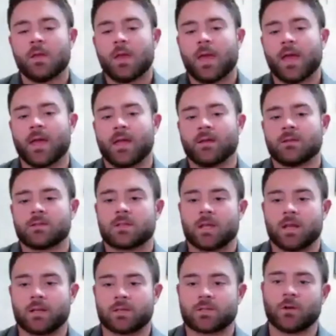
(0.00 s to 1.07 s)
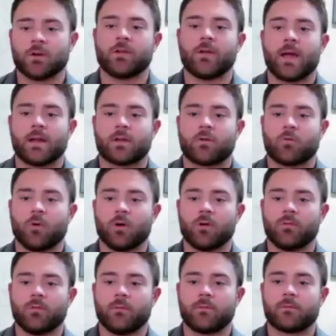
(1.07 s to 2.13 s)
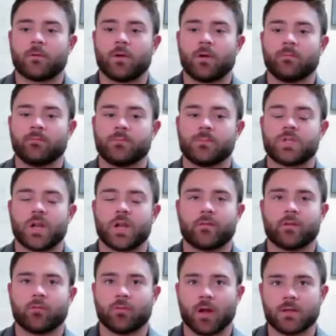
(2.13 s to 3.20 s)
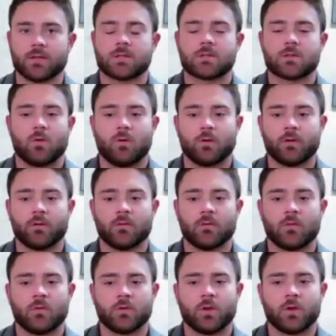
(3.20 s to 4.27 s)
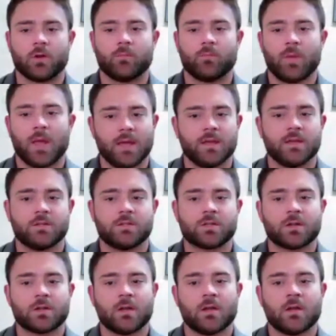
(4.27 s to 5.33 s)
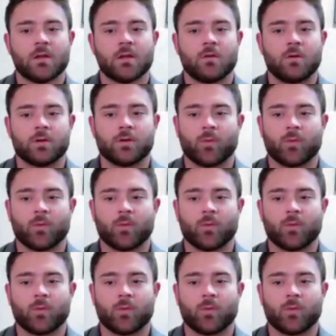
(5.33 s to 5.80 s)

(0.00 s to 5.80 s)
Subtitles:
And I saw you had a quote from Jerry Rice on your page, on your